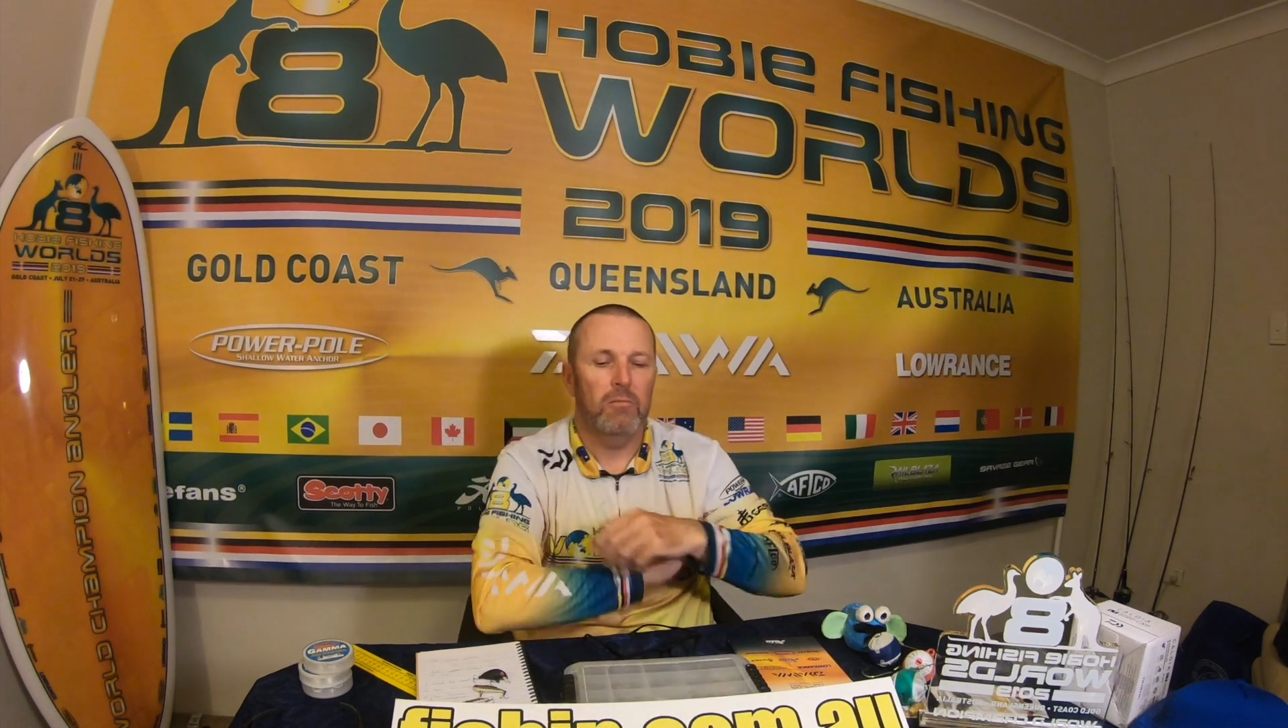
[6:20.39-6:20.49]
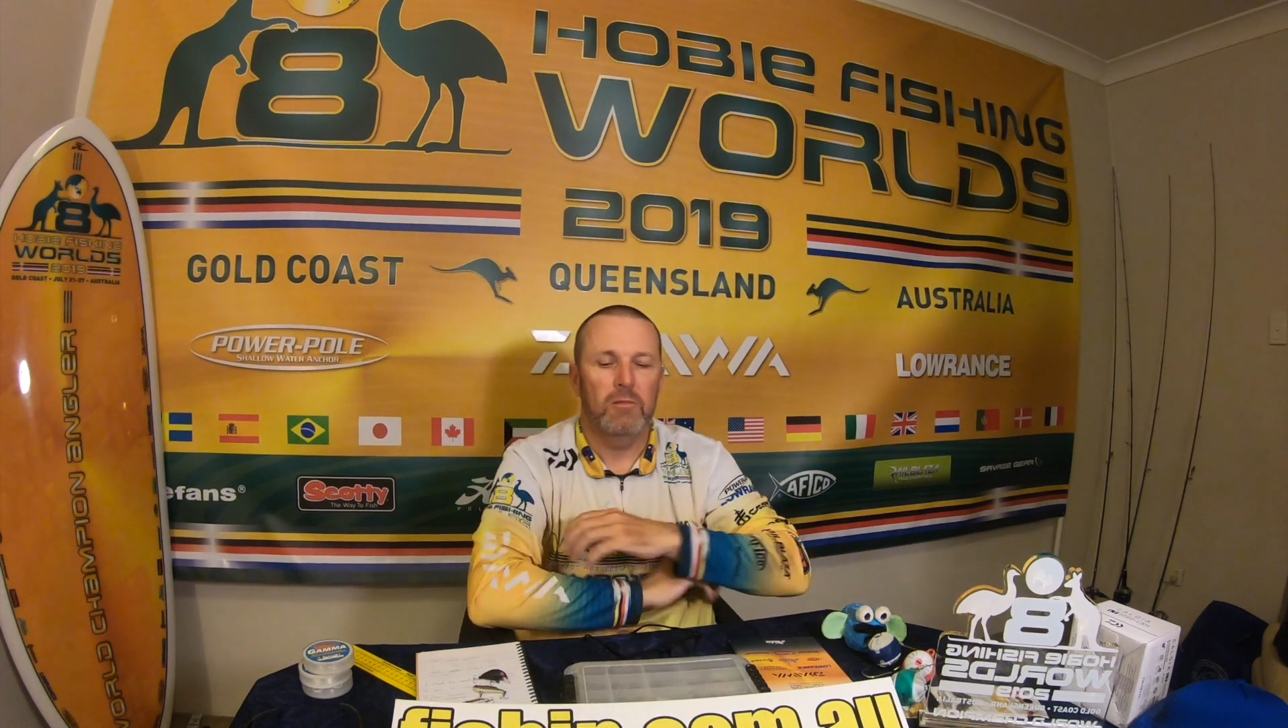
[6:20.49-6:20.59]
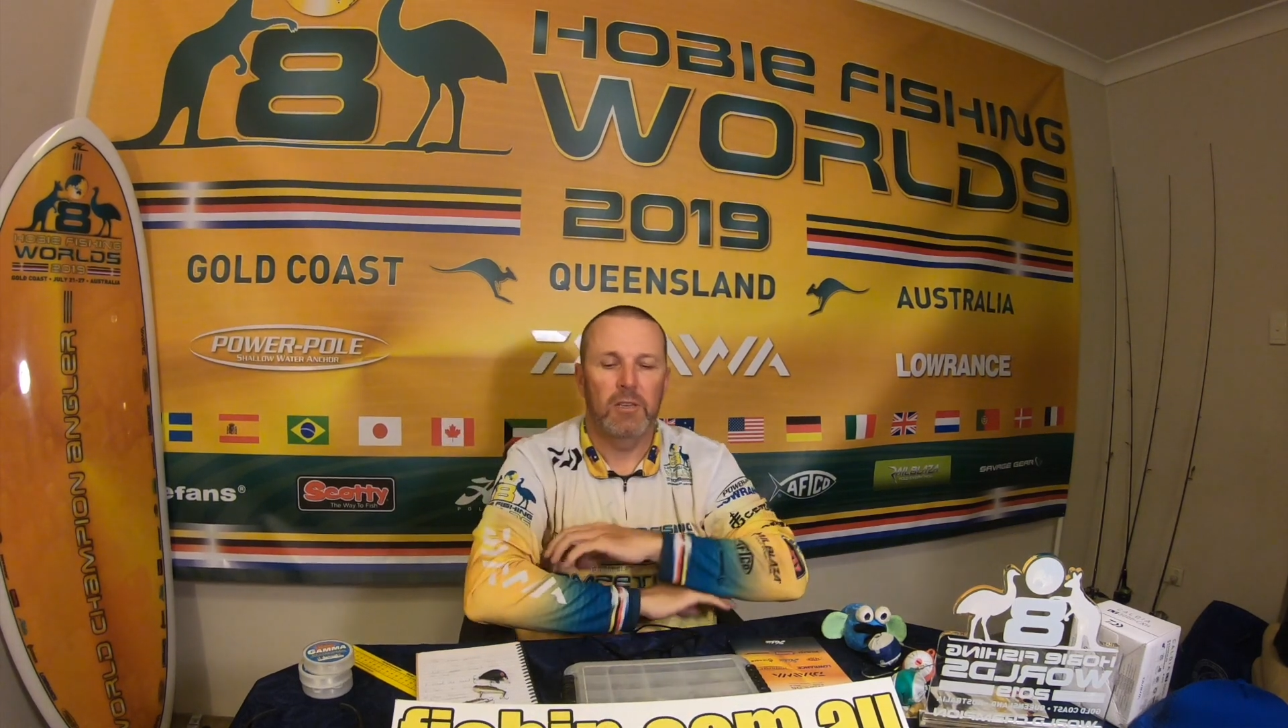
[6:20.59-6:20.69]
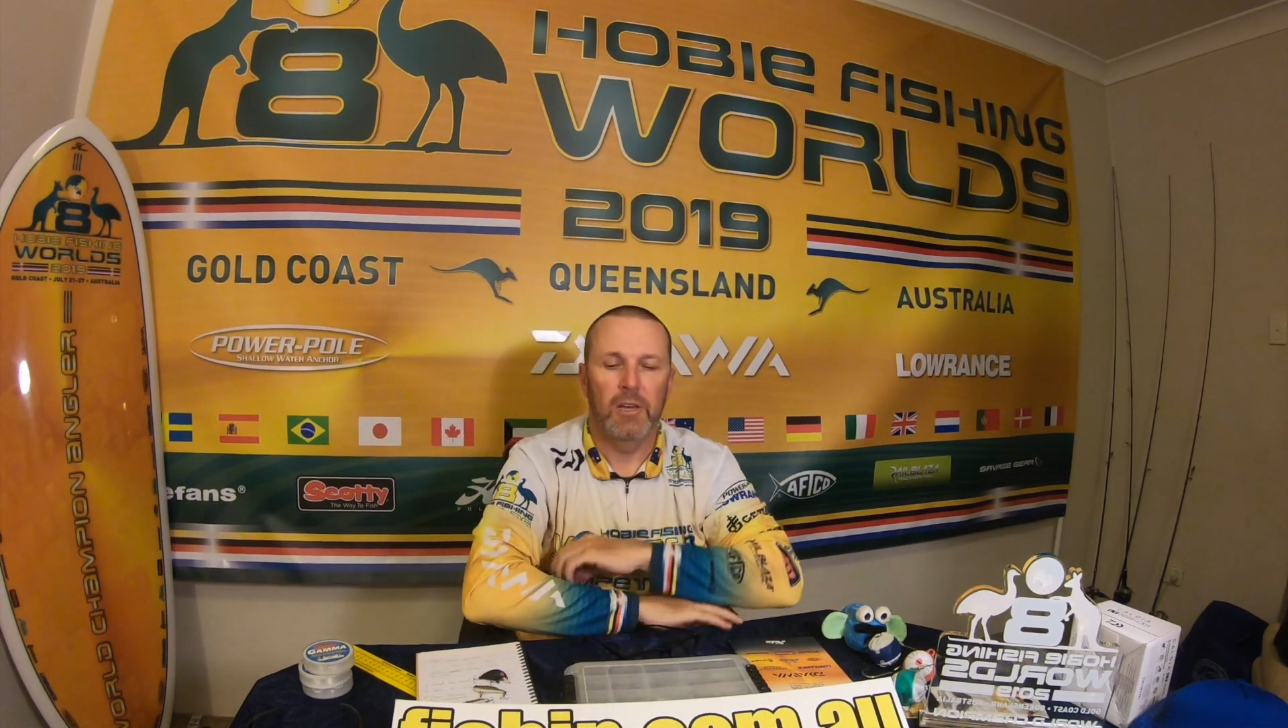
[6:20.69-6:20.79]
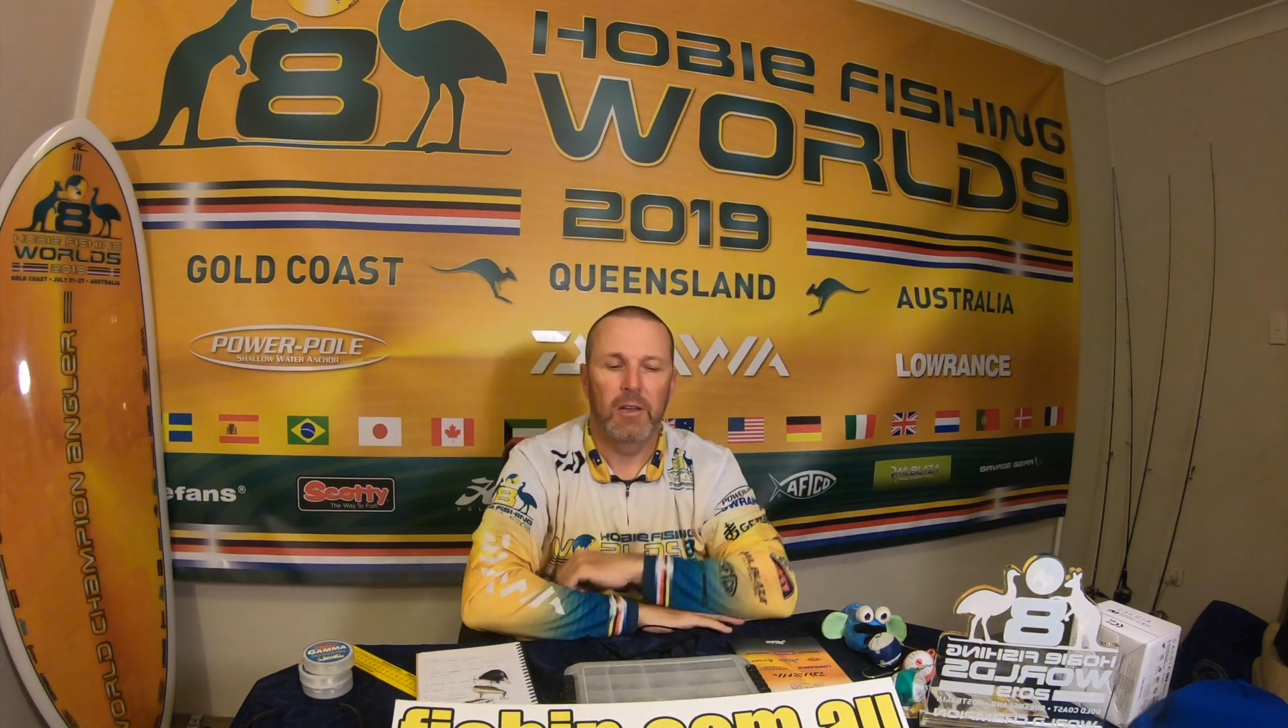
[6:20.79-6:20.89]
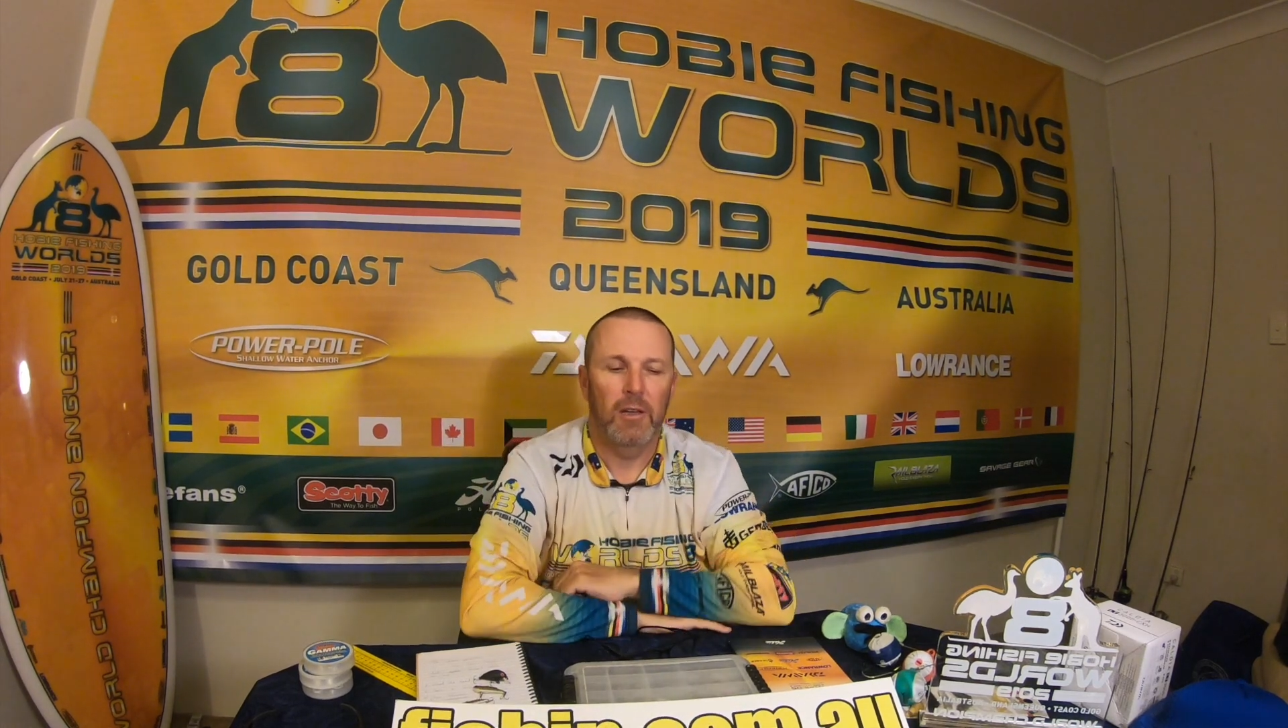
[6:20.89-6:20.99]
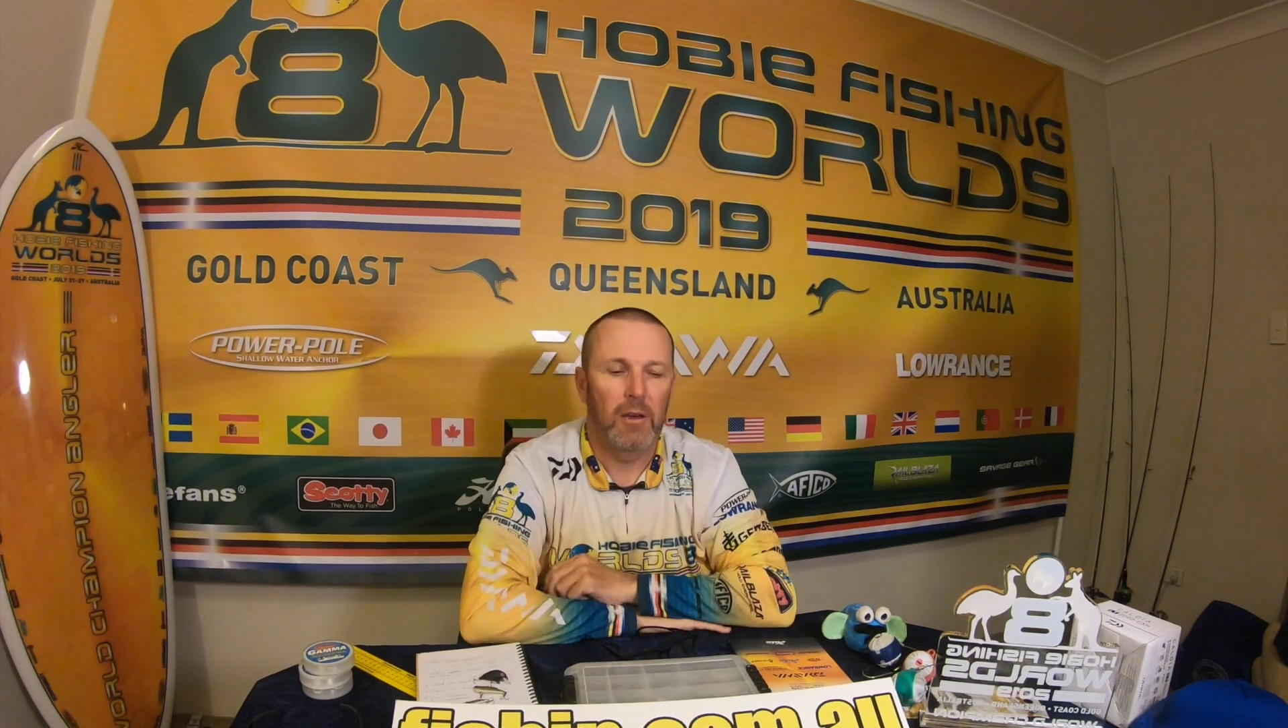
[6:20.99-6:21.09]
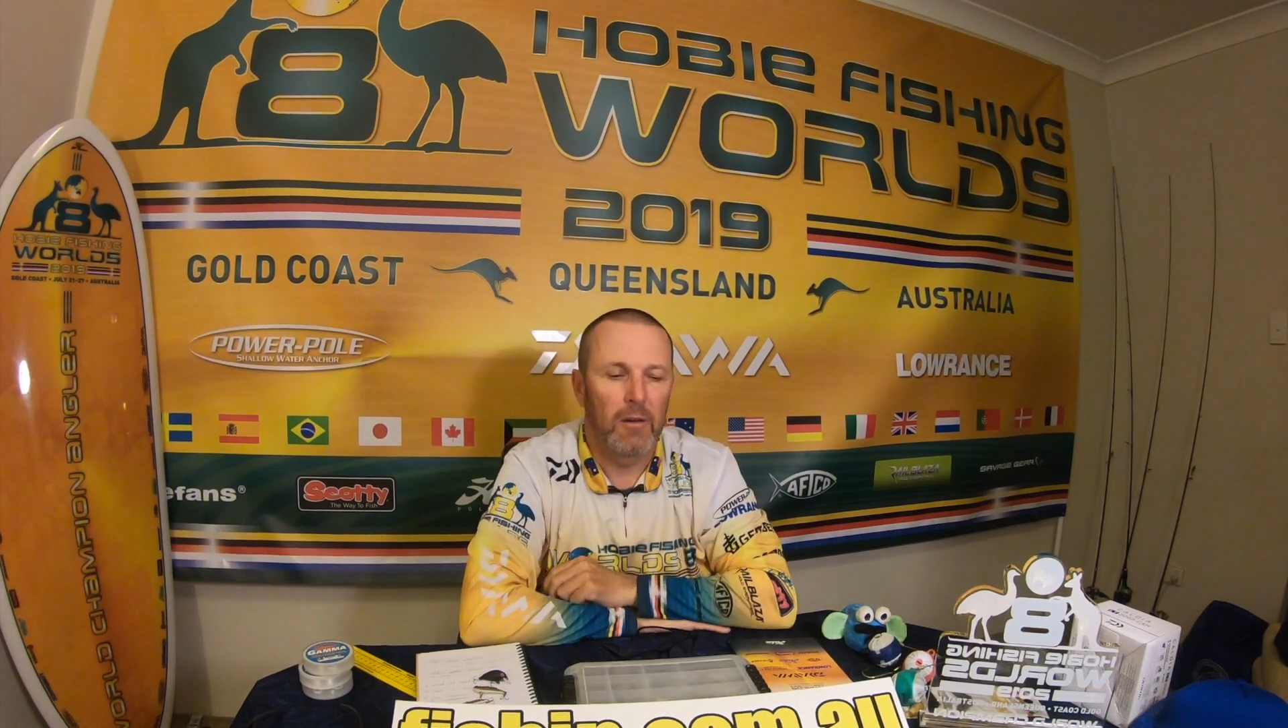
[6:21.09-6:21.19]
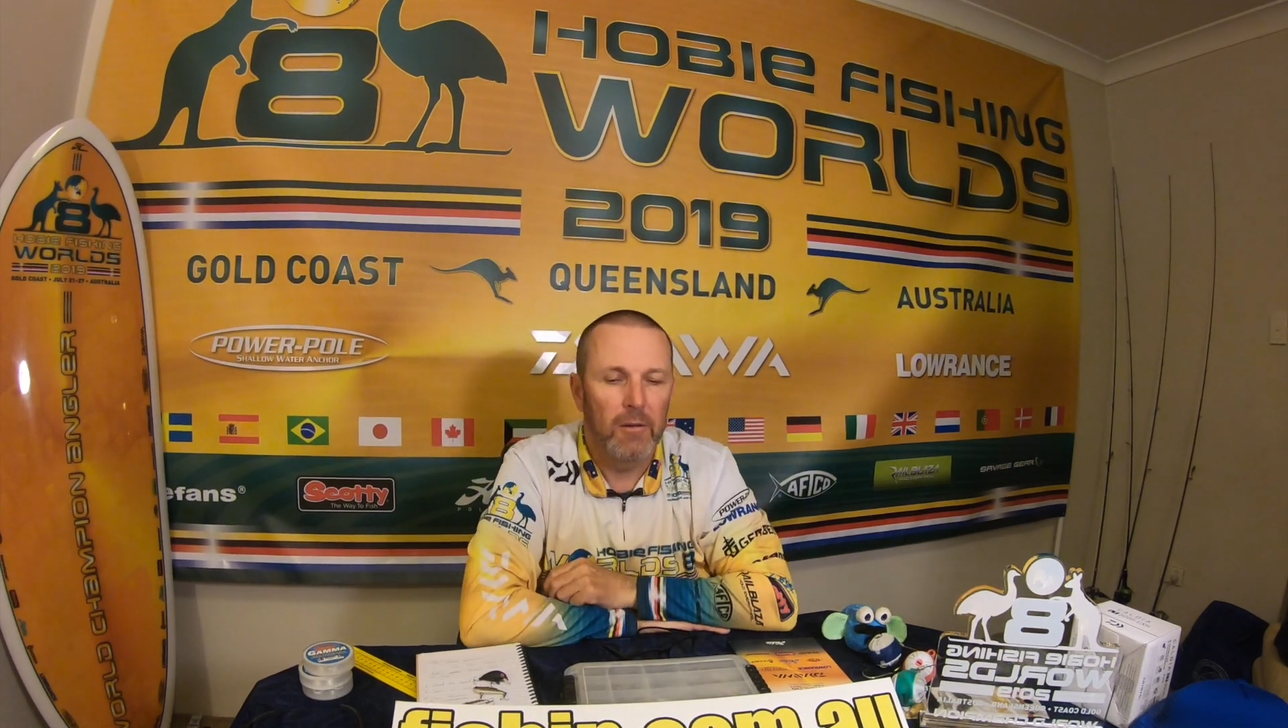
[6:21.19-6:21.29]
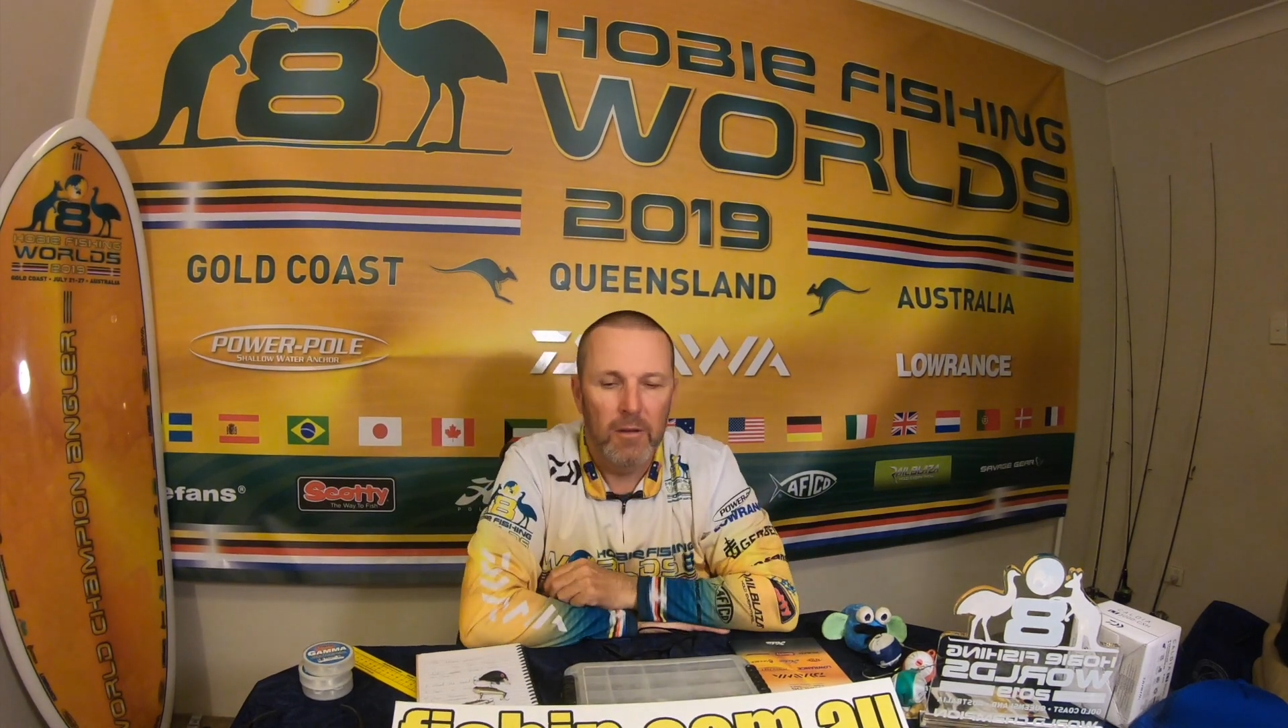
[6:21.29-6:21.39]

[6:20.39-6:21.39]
see how you go.